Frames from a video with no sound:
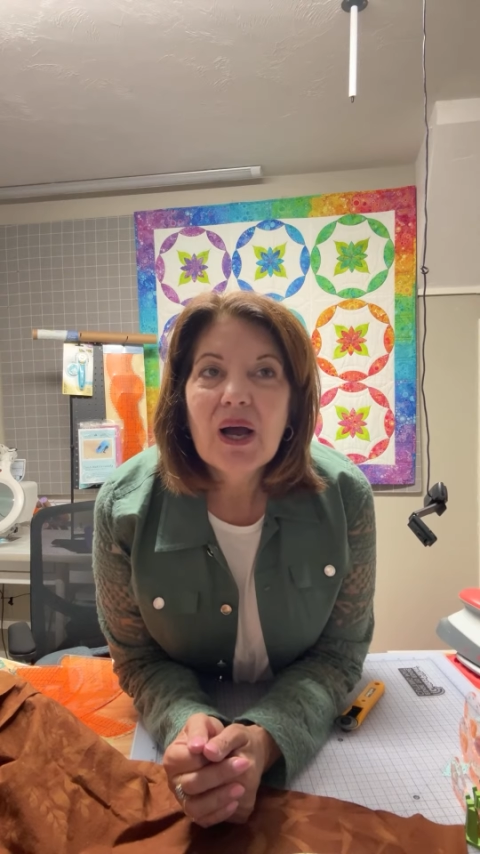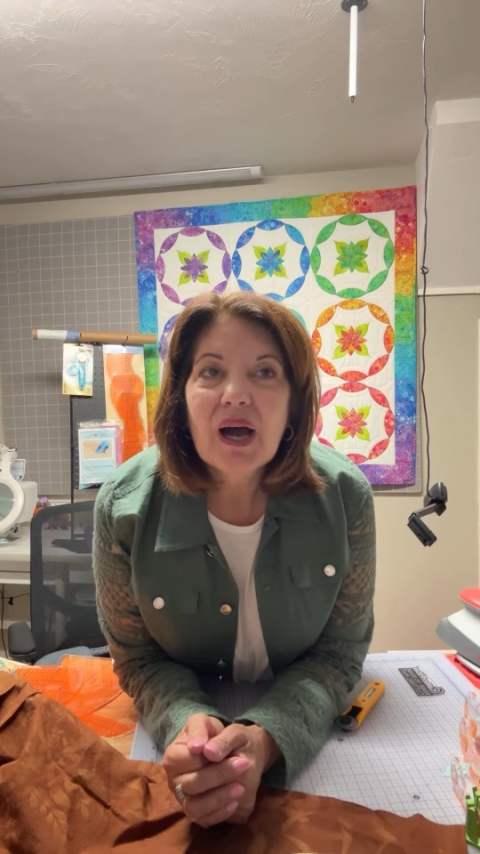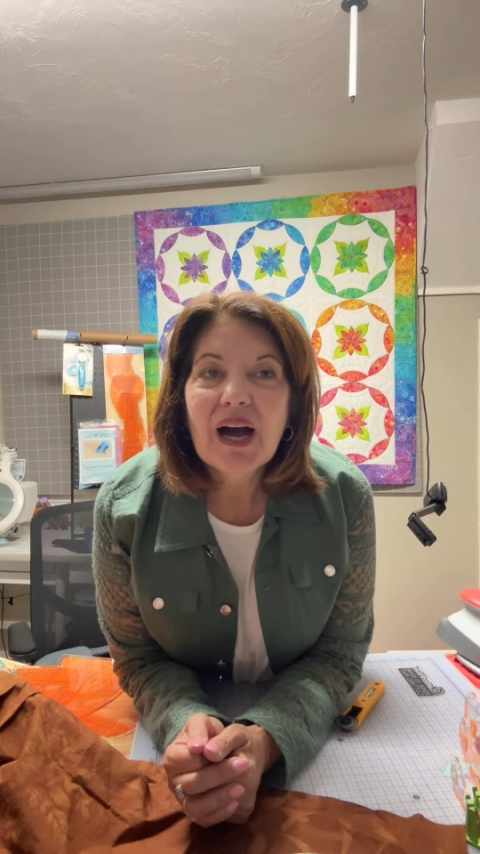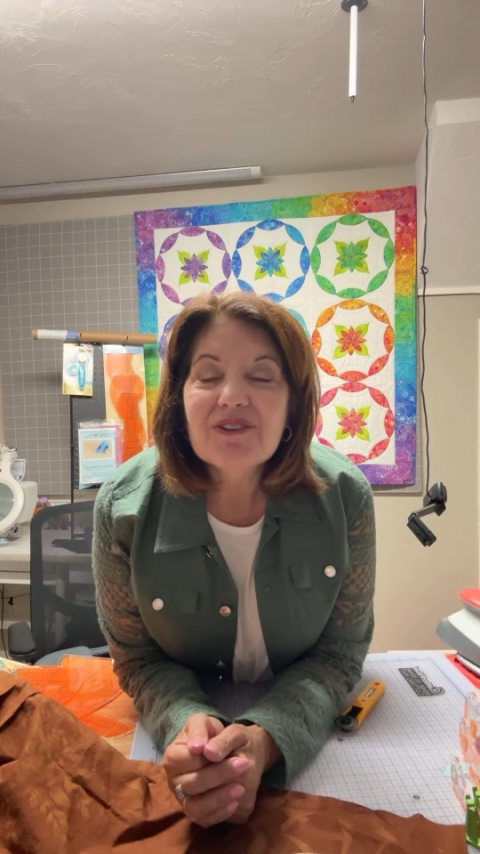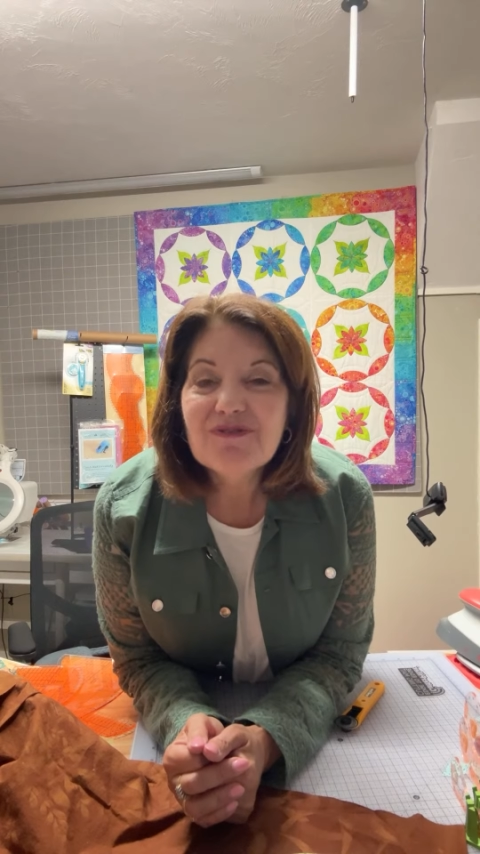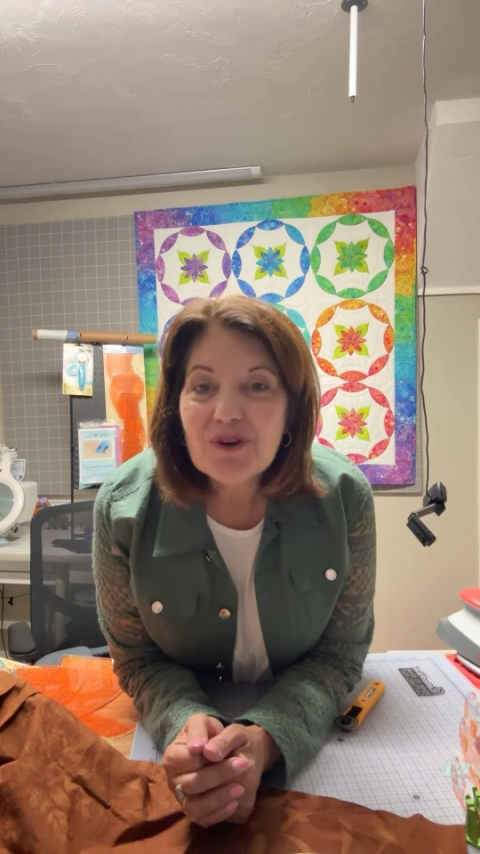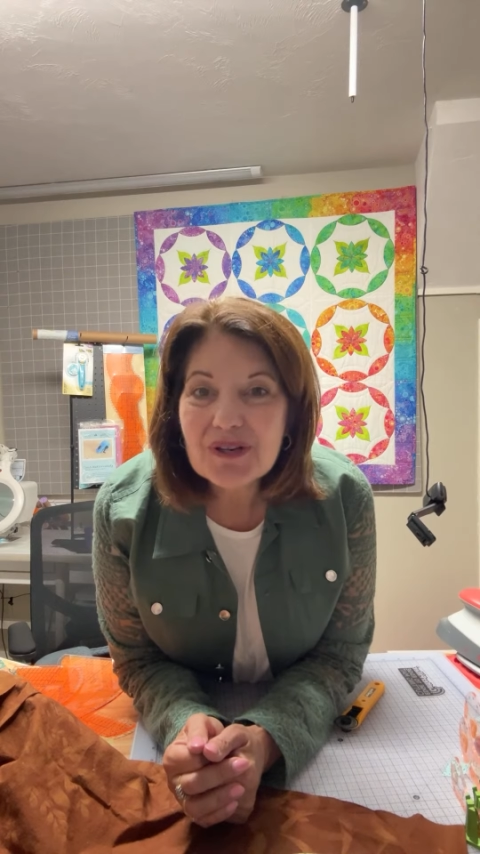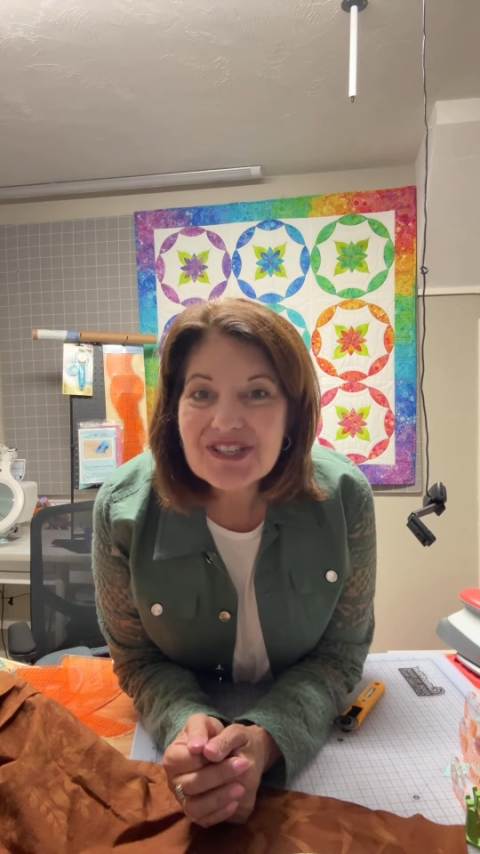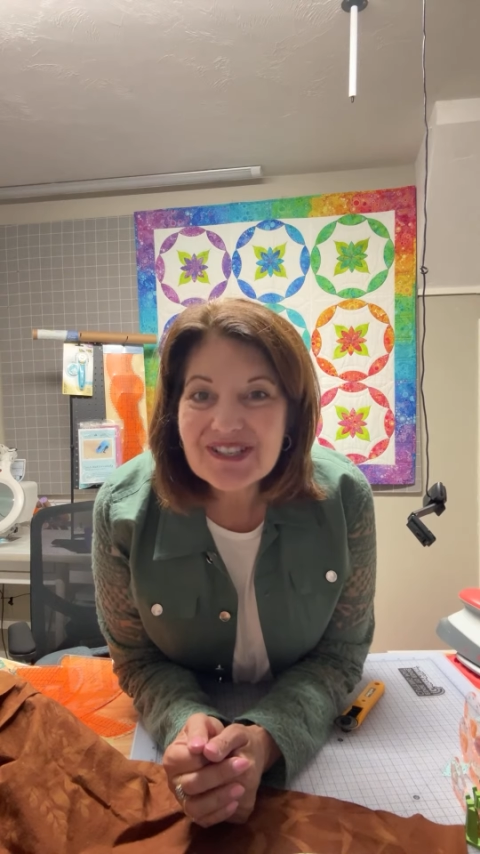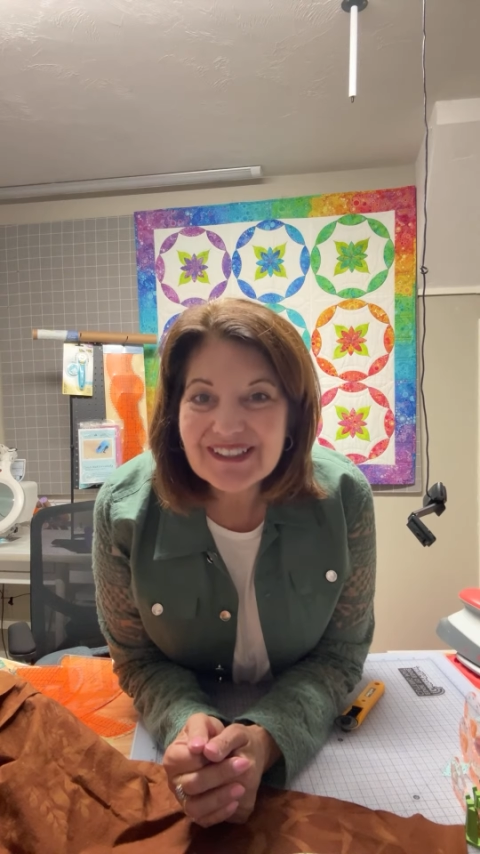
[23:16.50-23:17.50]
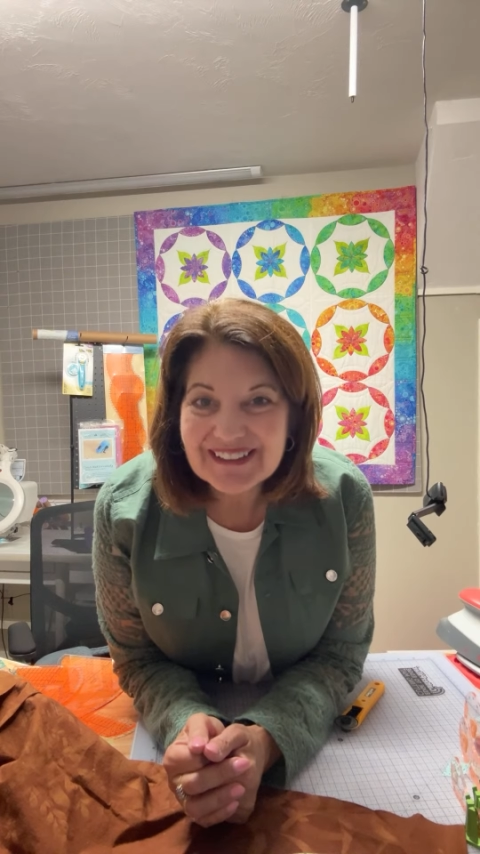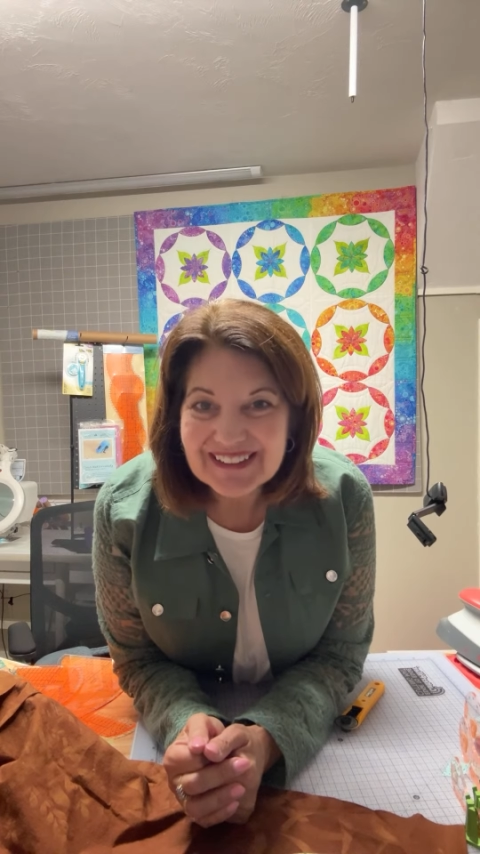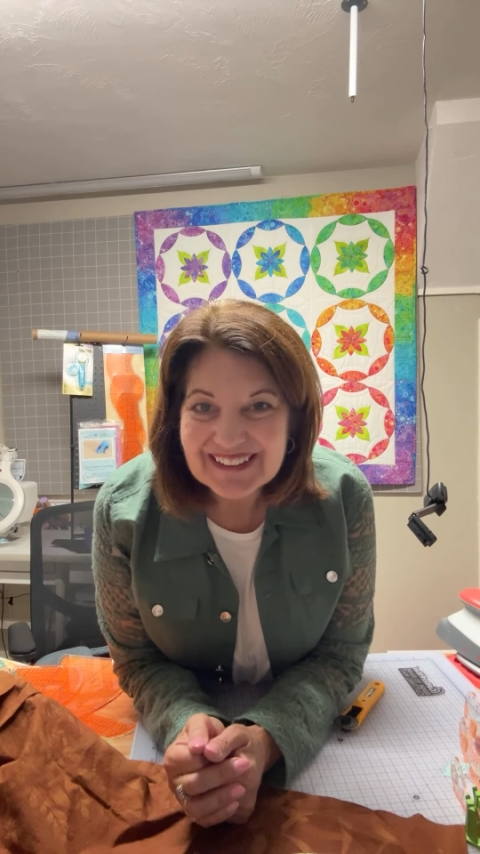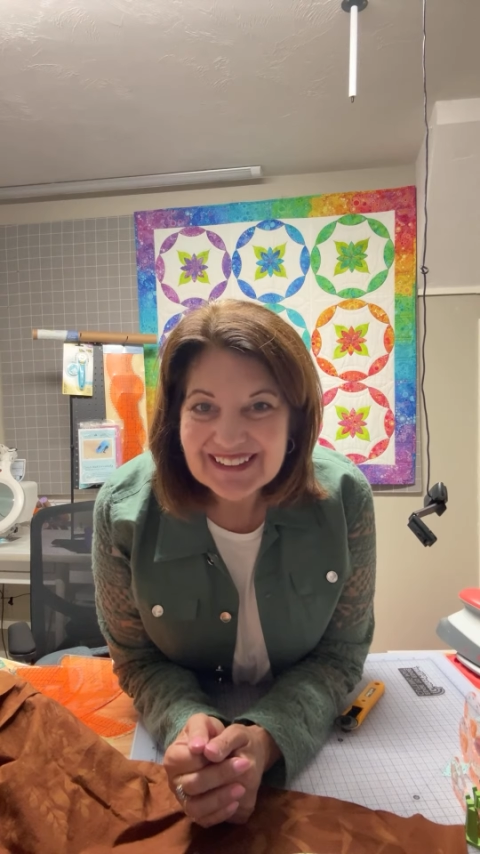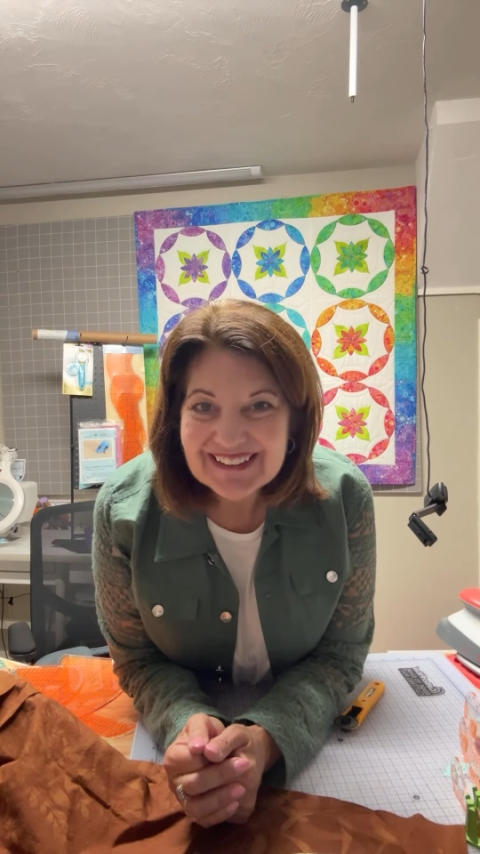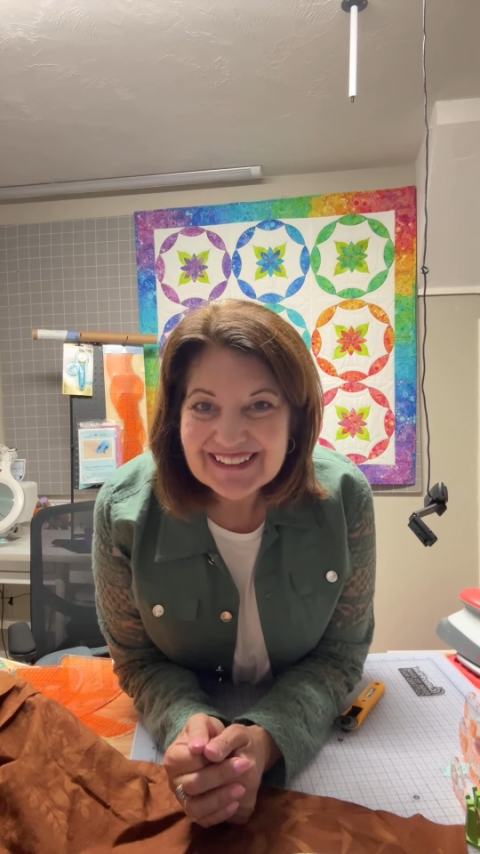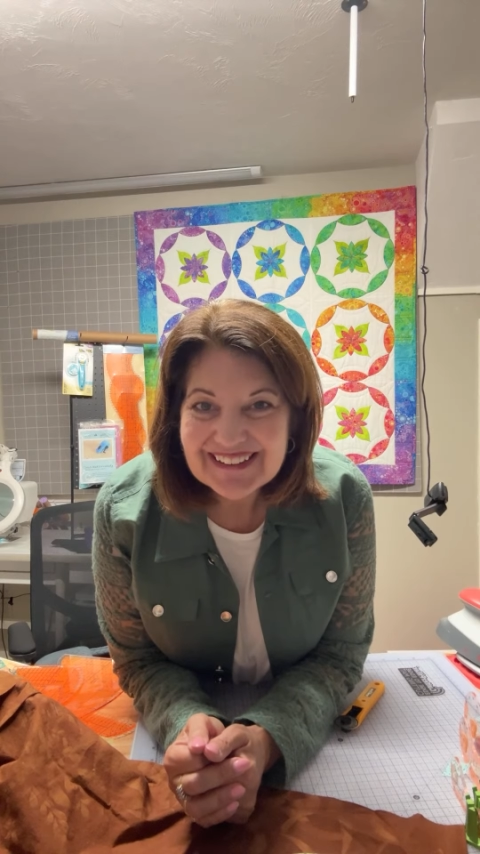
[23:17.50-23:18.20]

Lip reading: Unfortunately,